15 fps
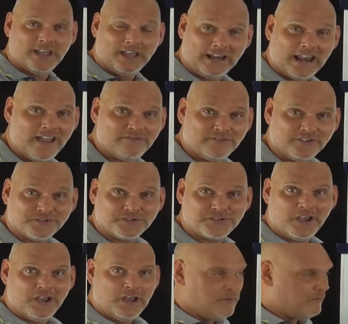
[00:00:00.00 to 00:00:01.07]
and levels.
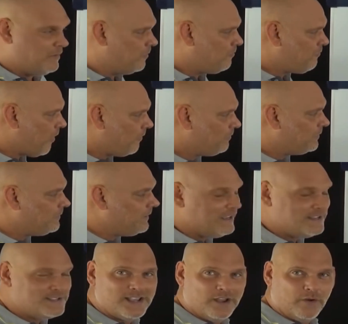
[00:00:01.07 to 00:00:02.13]
But the problem
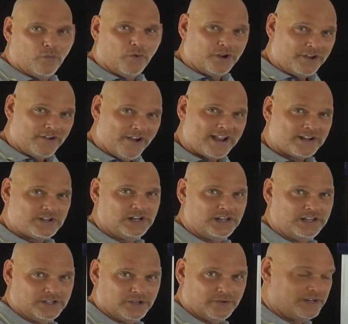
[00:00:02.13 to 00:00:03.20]
is what you're actually
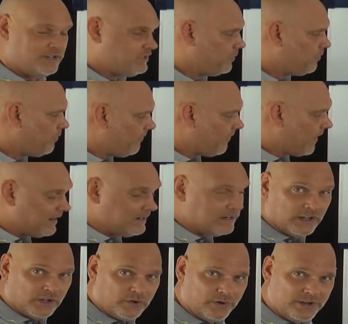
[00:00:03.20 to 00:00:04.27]
doing is you're providing
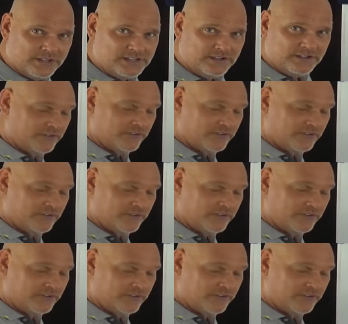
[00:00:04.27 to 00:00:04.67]
liquidity for